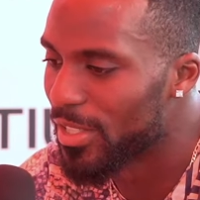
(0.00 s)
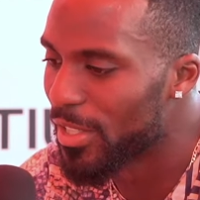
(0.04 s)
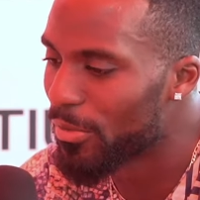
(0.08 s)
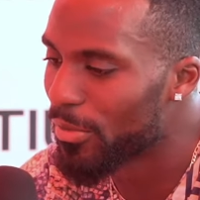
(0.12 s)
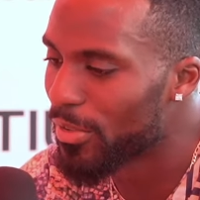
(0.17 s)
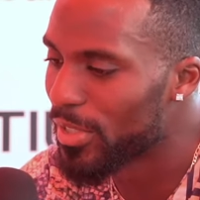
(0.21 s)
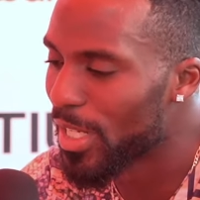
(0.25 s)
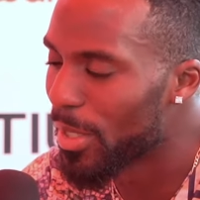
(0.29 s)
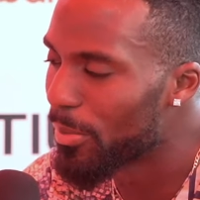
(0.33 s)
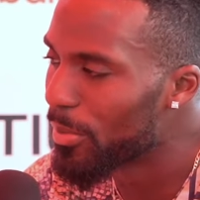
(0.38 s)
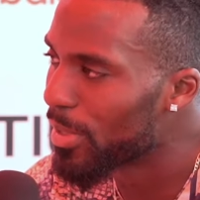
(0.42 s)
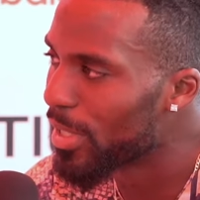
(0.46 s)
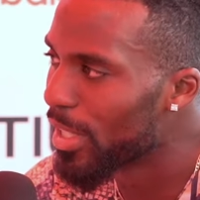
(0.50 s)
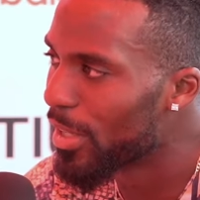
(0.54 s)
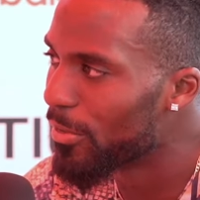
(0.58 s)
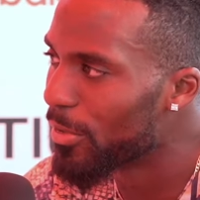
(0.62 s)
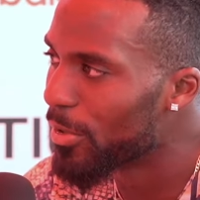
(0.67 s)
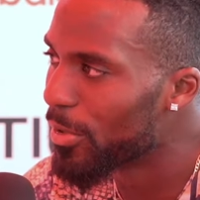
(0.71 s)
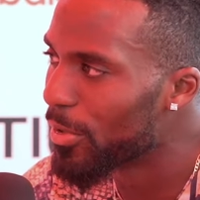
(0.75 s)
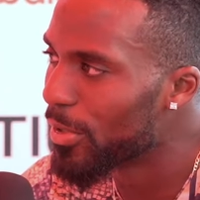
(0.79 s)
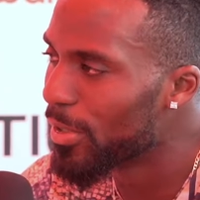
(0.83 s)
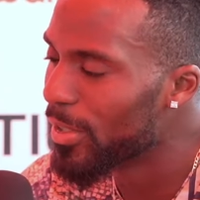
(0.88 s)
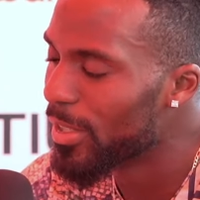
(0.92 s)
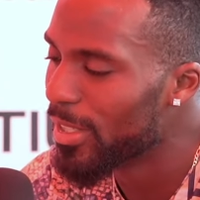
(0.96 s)
a different type of
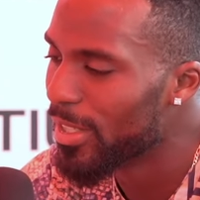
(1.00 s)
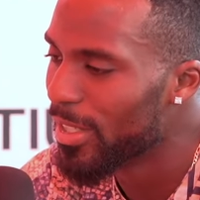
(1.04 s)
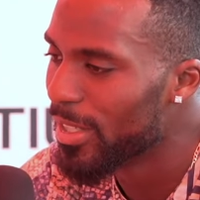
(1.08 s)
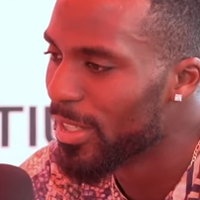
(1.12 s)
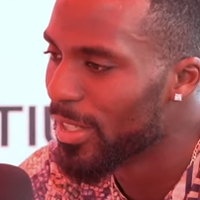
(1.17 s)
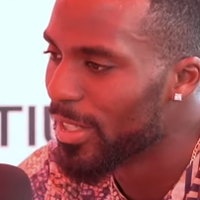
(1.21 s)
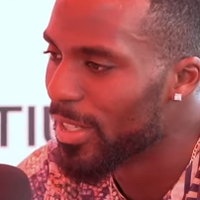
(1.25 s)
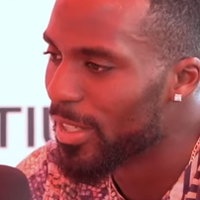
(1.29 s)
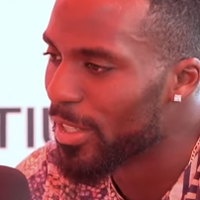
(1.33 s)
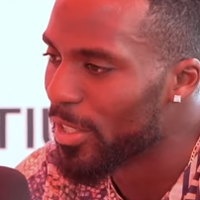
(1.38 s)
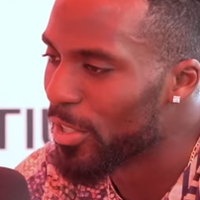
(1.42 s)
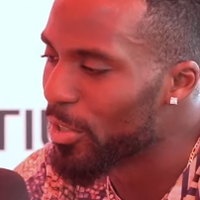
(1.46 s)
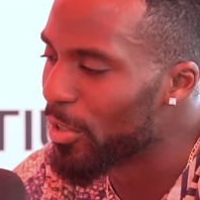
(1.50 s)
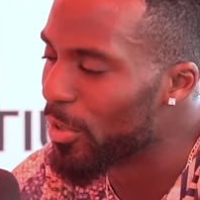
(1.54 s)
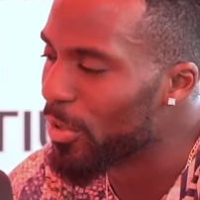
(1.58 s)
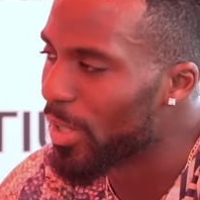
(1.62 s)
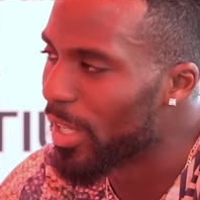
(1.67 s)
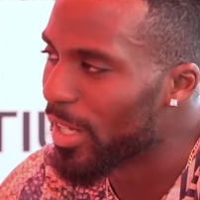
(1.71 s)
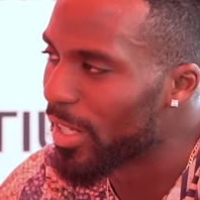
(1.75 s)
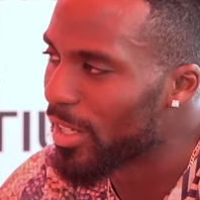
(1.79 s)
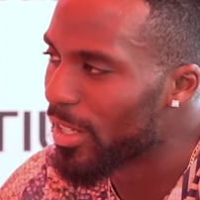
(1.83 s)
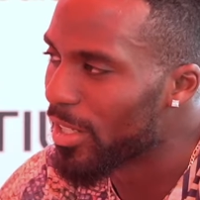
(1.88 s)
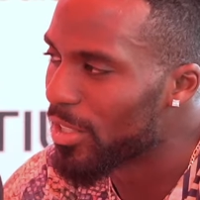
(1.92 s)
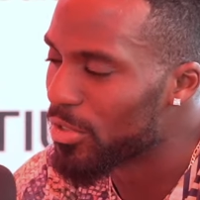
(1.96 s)
level. Yeah. You know,
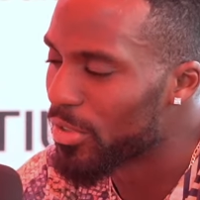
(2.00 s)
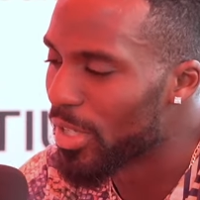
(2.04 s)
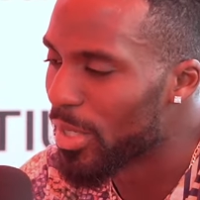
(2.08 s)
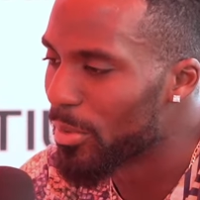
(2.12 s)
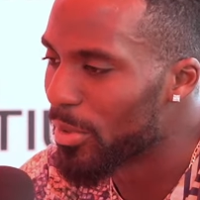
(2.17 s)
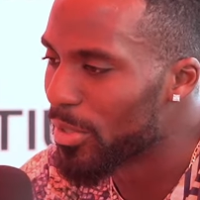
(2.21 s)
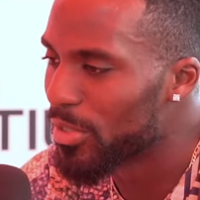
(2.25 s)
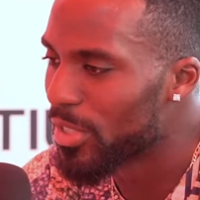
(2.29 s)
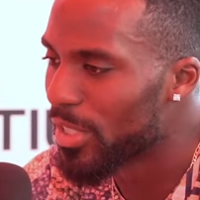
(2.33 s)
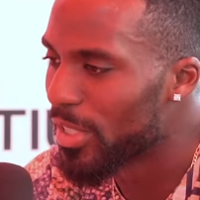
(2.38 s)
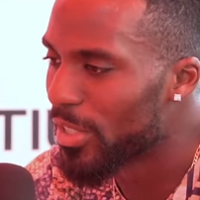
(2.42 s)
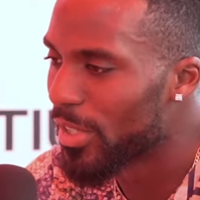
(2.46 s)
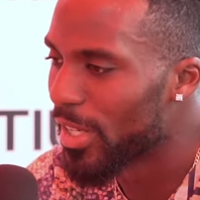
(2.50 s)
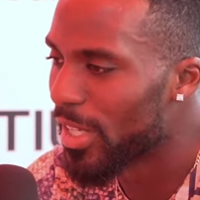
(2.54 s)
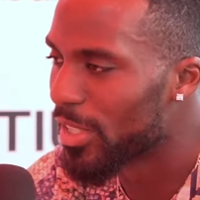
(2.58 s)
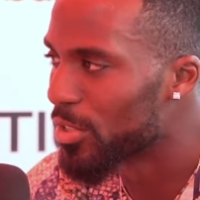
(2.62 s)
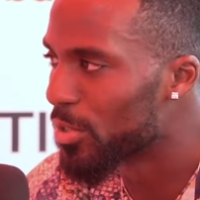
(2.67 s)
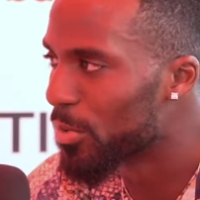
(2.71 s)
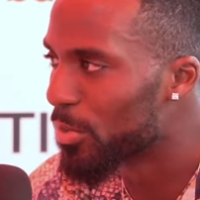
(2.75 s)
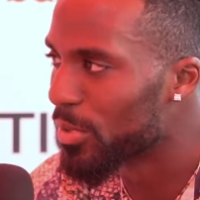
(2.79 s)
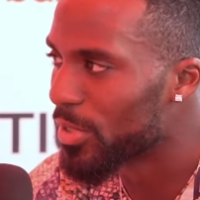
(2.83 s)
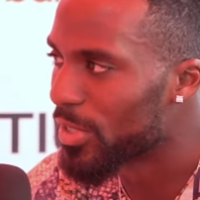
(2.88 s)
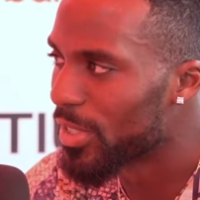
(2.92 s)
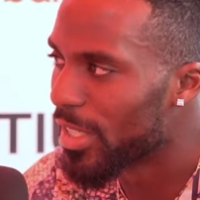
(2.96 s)
like uh, Dragon Ball Z, you got
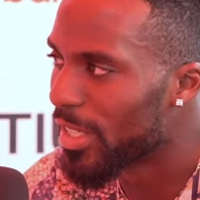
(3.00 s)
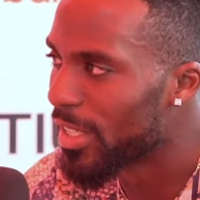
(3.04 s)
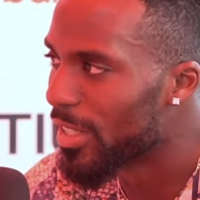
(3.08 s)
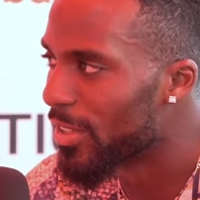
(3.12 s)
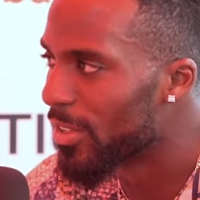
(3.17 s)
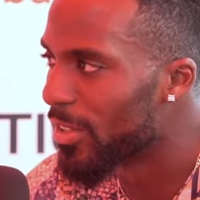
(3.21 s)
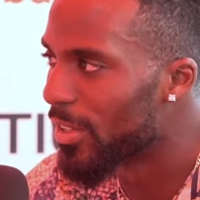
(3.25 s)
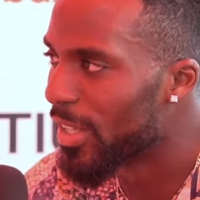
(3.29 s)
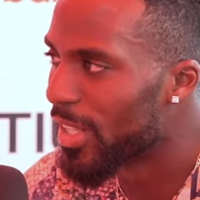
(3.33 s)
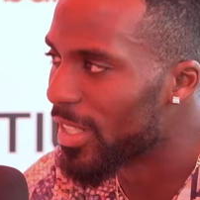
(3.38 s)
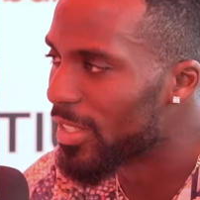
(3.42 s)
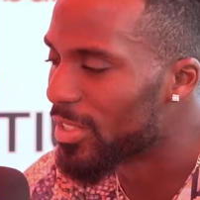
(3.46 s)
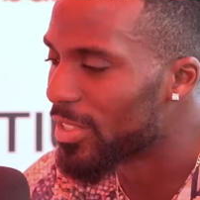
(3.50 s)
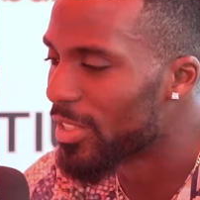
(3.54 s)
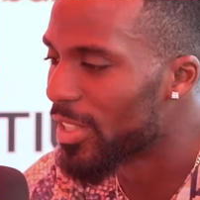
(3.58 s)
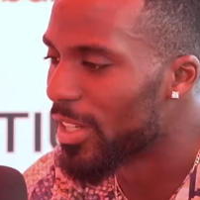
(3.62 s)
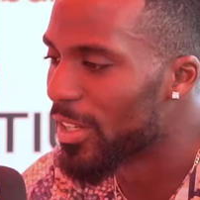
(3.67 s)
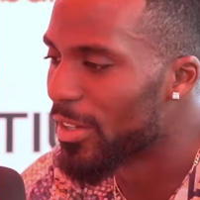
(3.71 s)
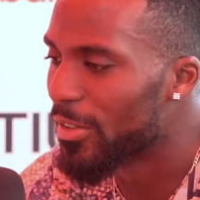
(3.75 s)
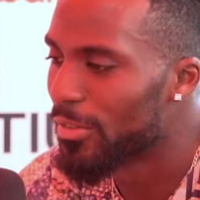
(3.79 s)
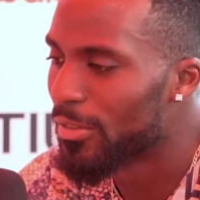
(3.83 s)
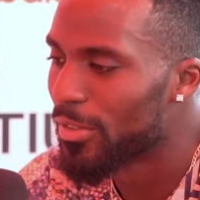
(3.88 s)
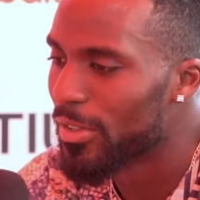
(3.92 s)
Super Saiyan and yeah, all that yeah, stuff.